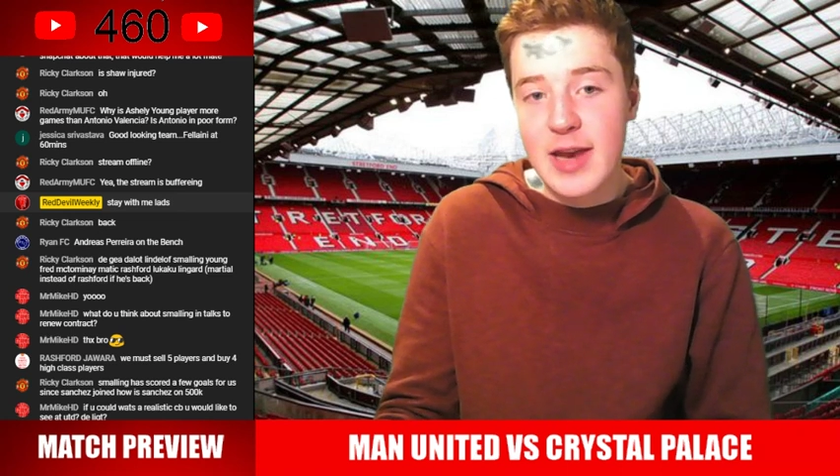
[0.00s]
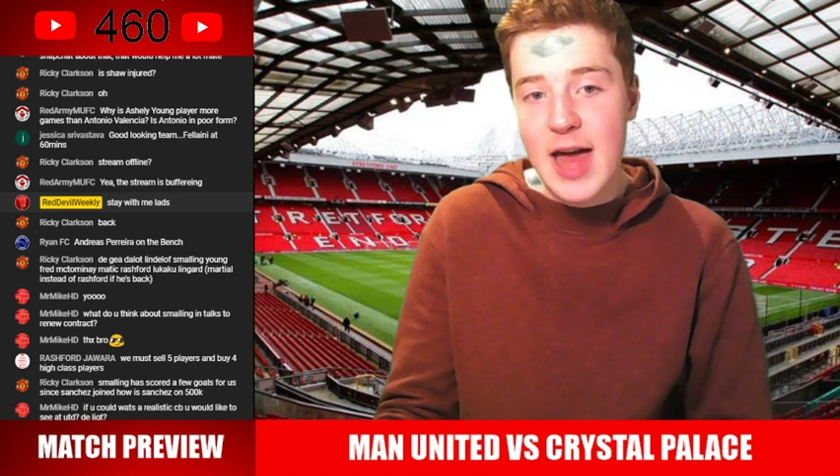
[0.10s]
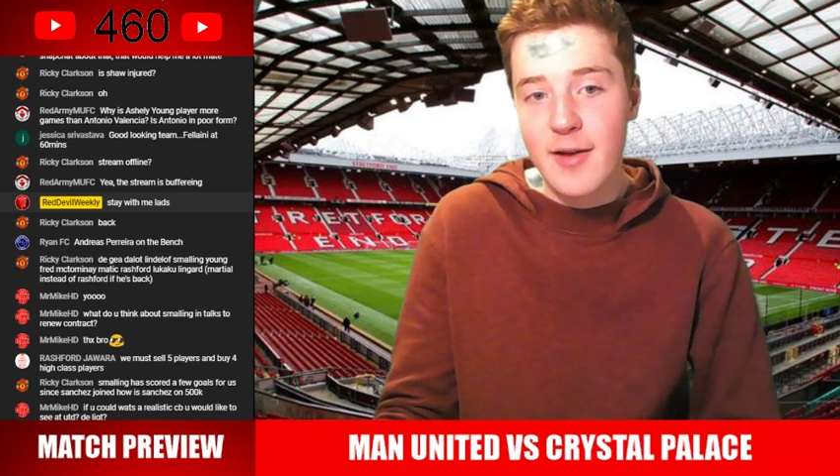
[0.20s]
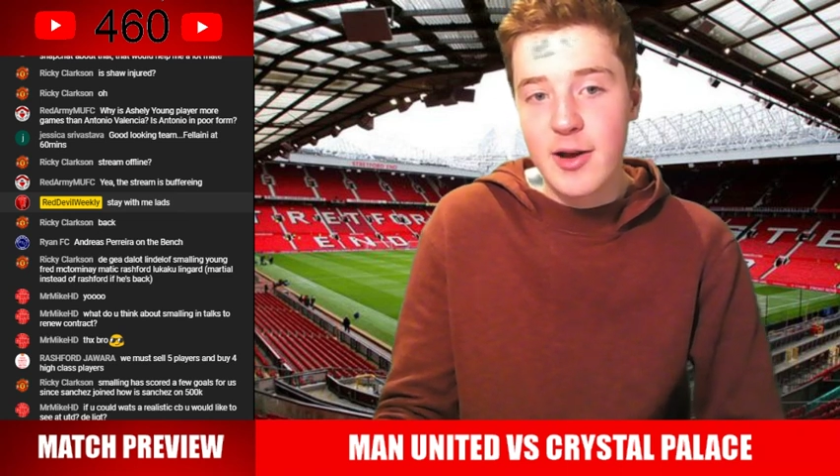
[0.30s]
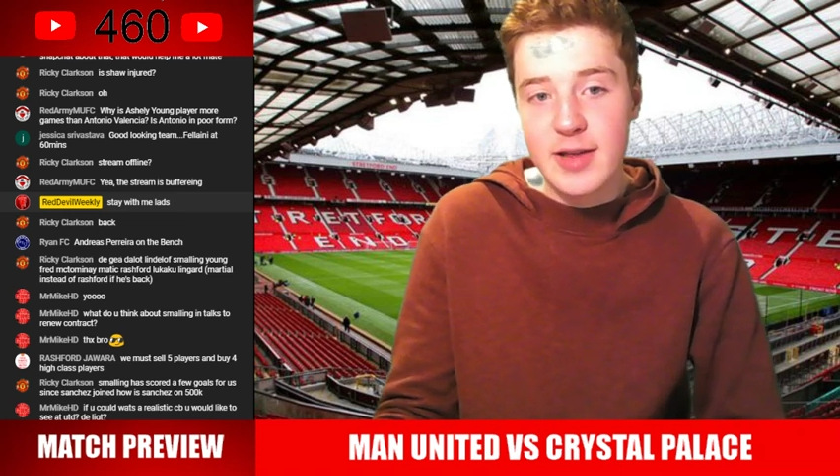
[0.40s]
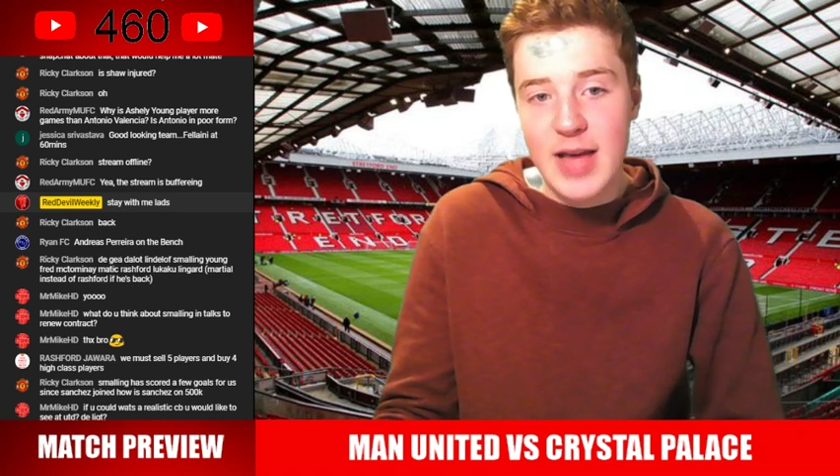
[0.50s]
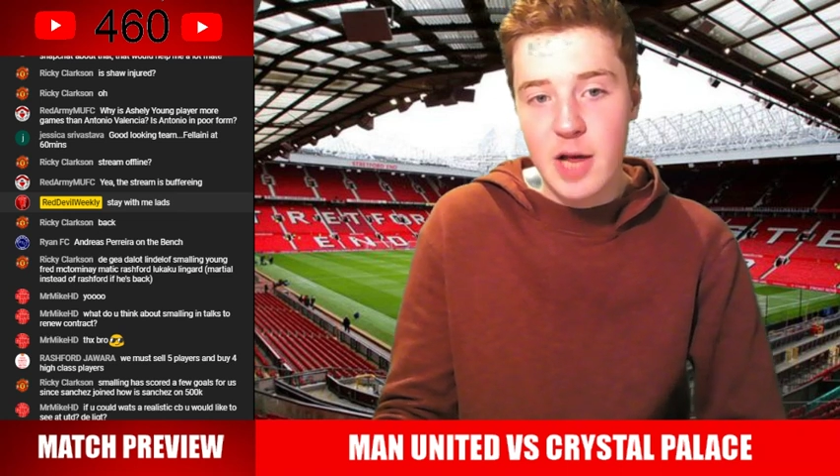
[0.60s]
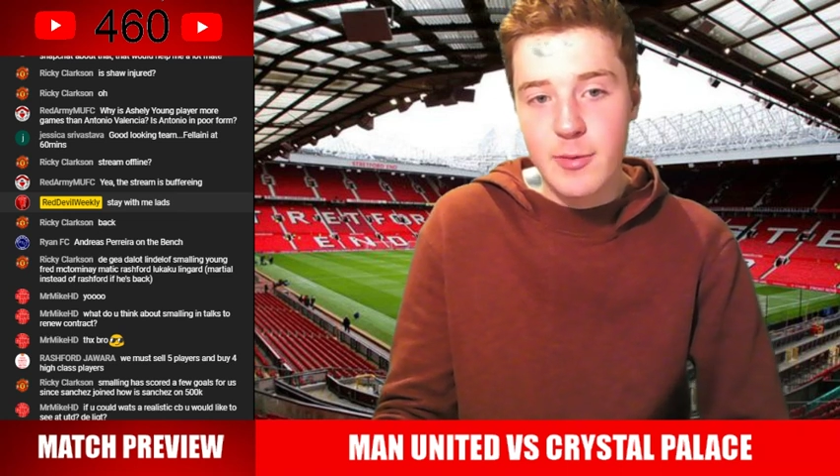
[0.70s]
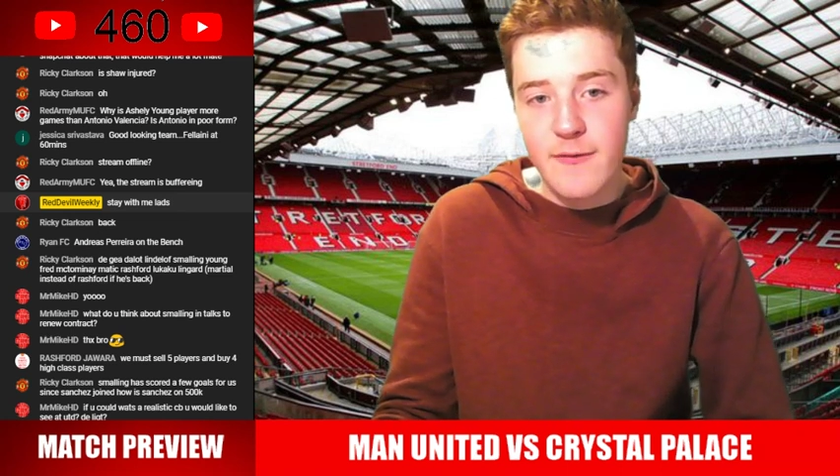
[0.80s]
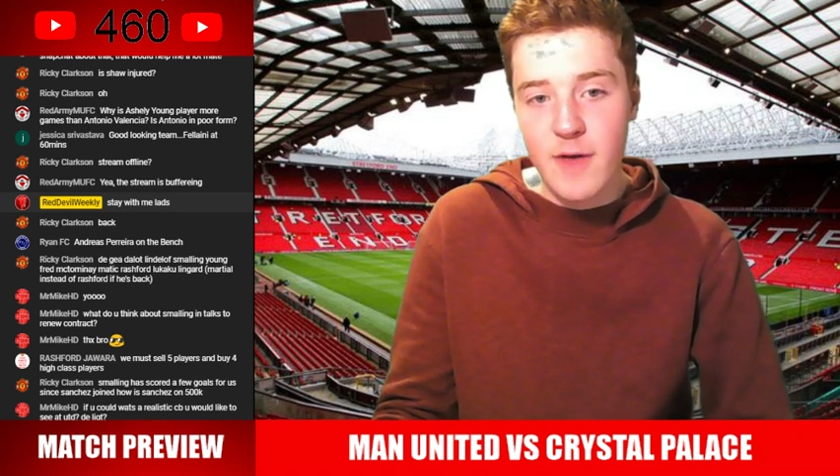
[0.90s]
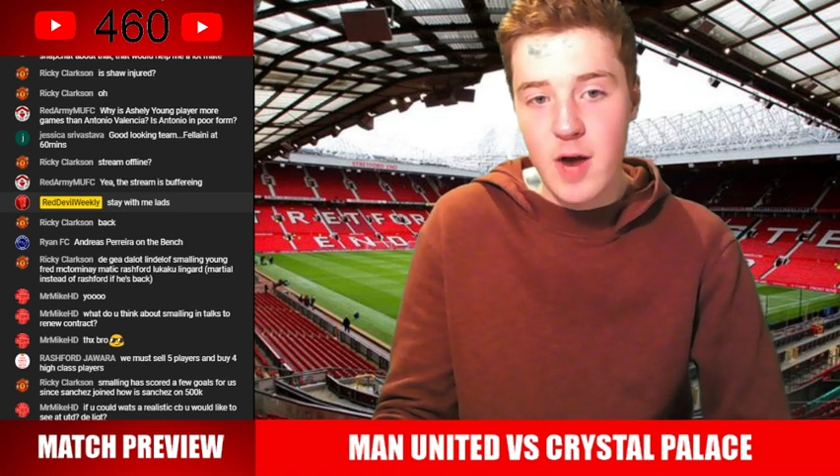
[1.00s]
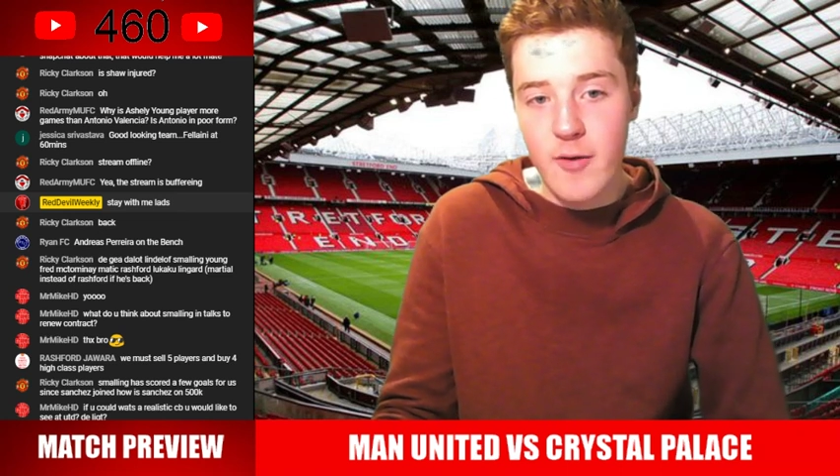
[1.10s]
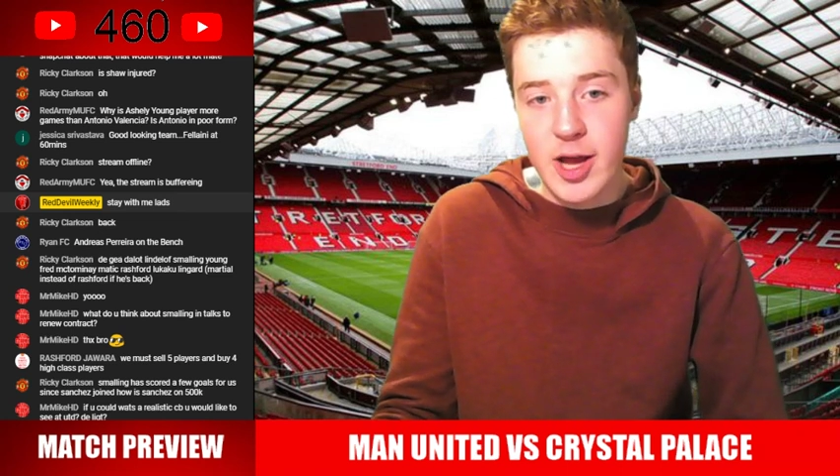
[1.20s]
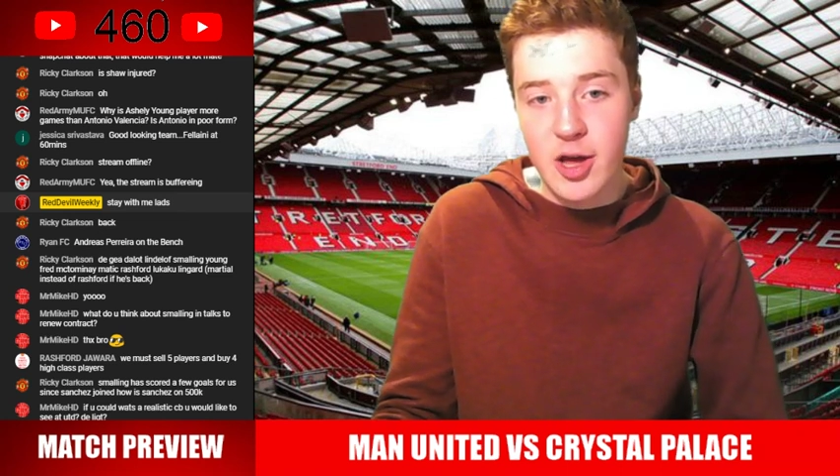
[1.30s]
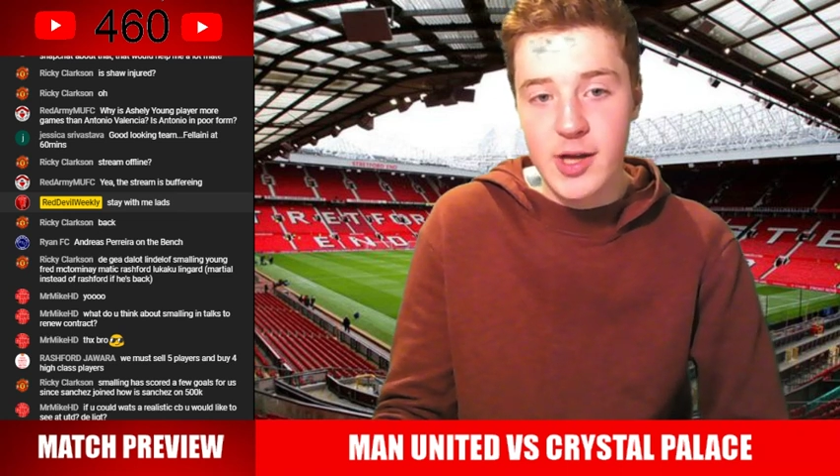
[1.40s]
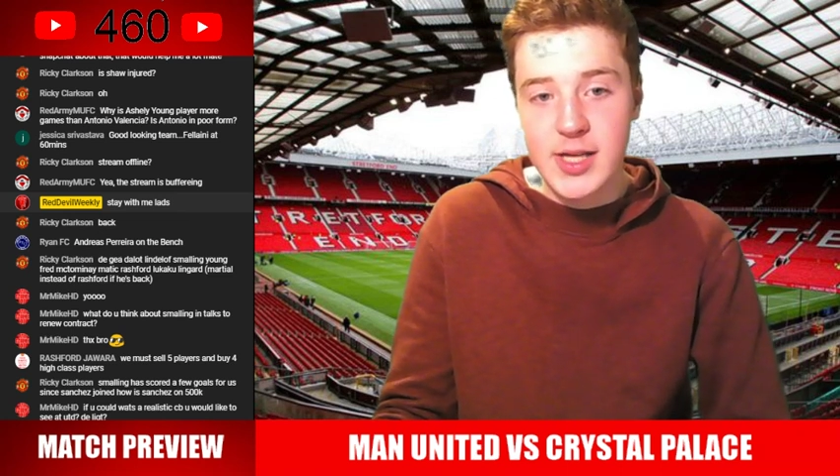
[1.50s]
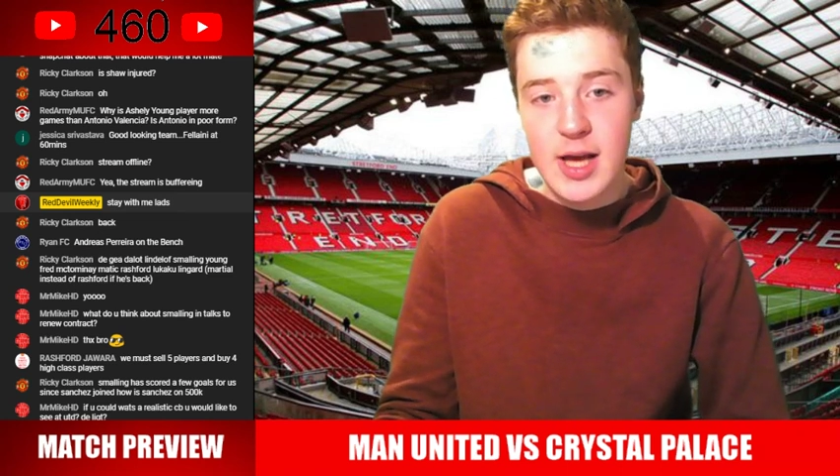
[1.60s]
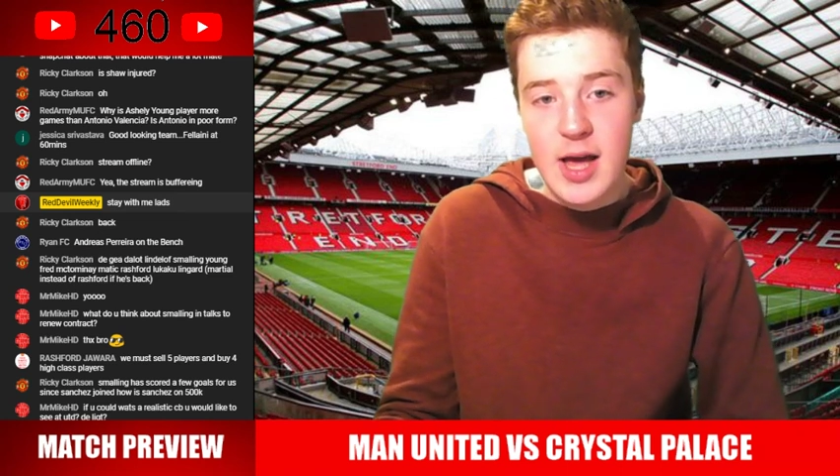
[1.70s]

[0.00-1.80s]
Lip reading: Netherlands. He has been very, very good.